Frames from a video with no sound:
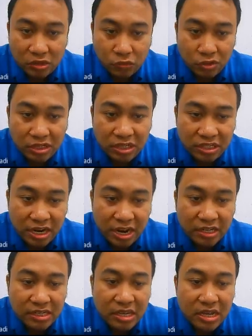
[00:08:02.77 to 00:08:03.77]
which is
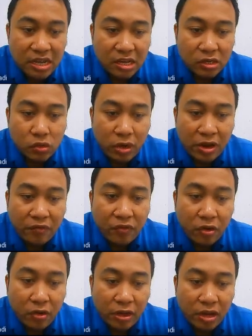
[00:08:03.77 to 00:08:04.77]
shares. So
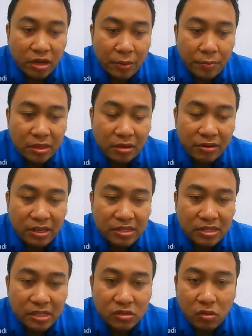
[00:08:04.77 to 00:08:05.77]
therefore, capital
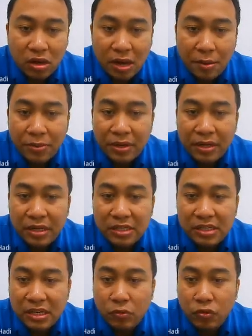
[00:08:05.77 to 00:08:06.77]
raisers or
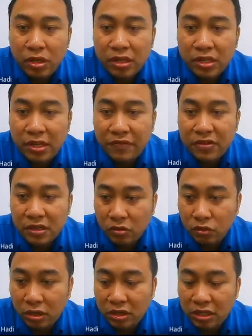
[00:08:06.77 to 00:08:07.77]
companies here will give
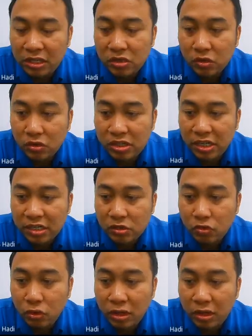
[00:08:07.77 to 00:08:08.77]
securities or shares
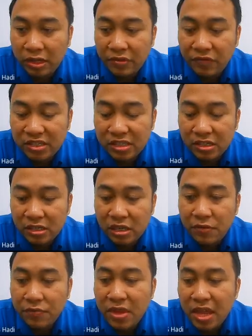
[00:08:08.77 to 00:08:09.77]
to the
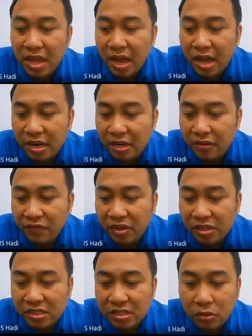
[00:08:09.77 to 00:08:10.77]
investor, and then
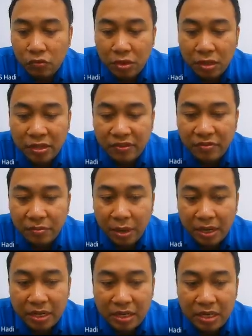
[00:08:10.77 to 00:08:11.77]
investor will give
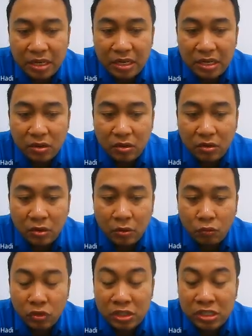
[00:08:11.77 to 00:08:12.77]
money,
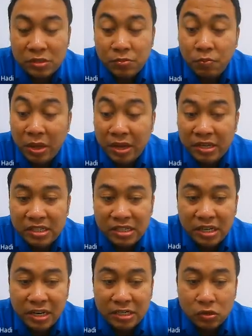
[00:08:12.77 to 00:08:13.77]
which is pay the
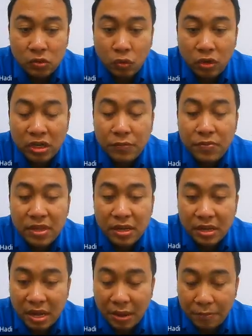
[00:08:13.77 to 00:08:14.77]
shares to the
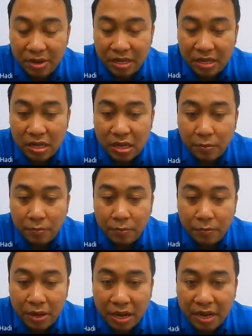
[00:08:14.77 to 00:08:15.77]
company.
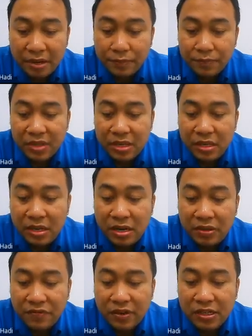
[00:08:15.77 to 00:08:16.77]
But the
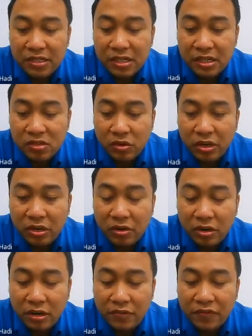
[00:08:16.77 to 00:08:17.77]
difference, sorry,
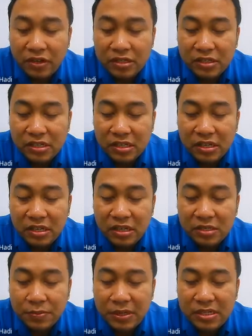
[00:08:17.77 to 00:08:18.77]
not the difference.
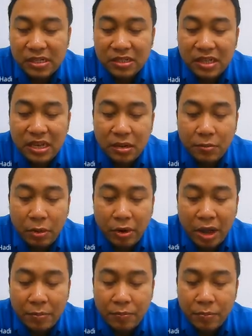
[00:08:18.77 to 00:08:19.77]
The special thing
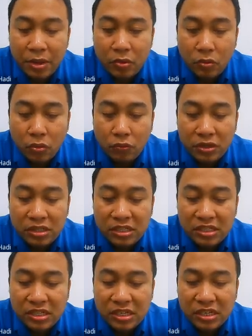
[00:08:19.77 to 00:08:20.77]
about IPO, which
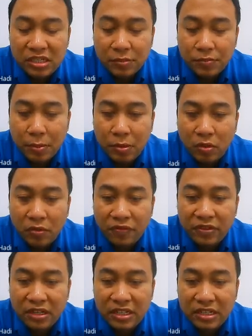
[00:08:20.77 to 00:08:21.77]
is initial public
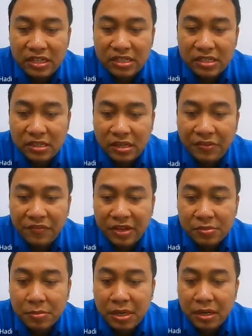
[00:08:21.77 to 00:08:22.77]
offering, is
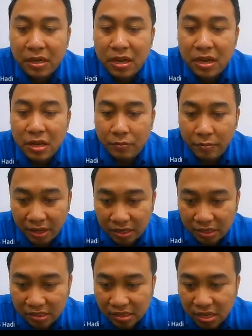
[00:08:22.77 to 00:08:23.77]
investment
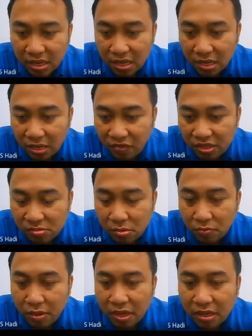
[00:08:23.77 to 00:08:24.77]
bankers.
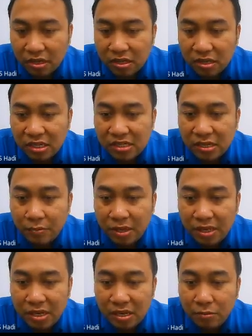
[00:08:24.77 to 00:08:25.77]
Investment banker is a
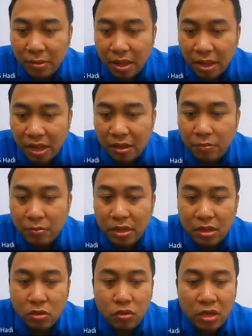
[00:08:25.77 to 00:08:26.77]
middleman
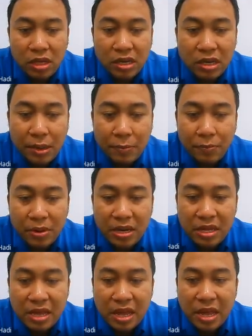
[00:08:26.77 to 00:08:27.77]
between
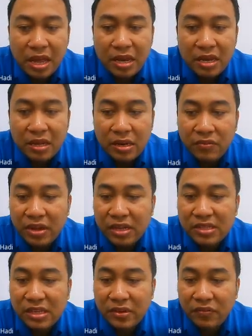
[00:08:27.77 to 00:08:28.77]
company and
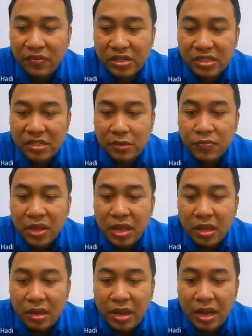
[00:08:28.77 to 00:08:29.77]
investor.
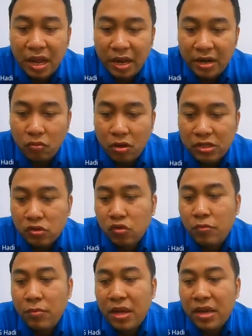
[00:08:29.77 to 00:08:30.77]
They are the ones
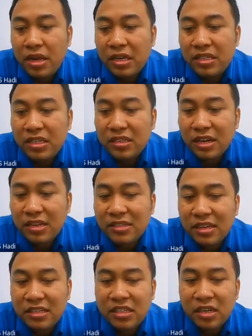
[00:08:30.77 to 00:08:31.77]
who manage the
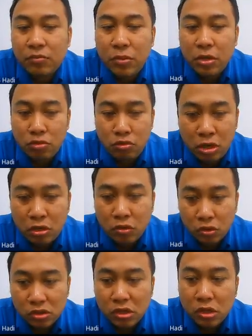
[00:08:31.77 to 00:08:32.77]
transaction between
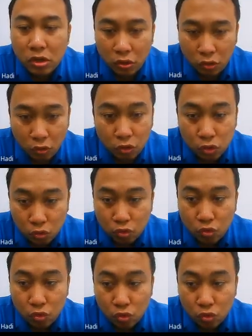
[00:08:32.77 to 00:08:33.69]
those two.